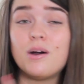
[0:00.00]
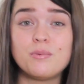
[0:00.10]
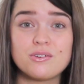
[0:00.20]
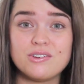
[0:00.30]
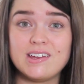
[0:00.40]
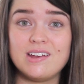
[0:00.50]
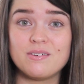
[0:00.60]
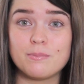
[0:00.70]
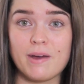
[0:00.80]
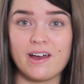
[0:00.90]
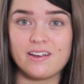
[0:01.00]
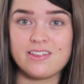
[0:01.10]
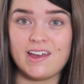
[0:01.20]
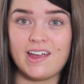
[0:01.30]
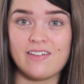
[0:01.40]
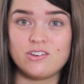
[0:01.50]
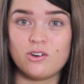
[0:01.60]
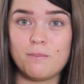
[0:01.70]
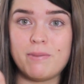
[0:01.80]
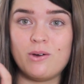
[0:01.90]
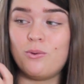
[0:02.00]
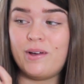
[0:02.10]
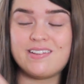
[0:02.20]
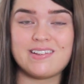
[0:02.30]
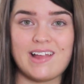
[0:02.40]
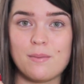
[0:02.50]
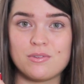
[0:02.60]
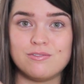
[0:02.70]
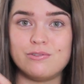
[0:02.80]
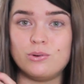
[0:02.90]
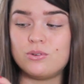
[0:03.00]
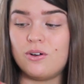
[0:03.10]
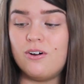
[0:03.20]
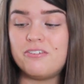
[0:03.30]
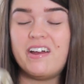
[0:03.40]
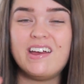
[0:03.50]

I'm not too keen on the packaging, and the top bit always snaps and falls off.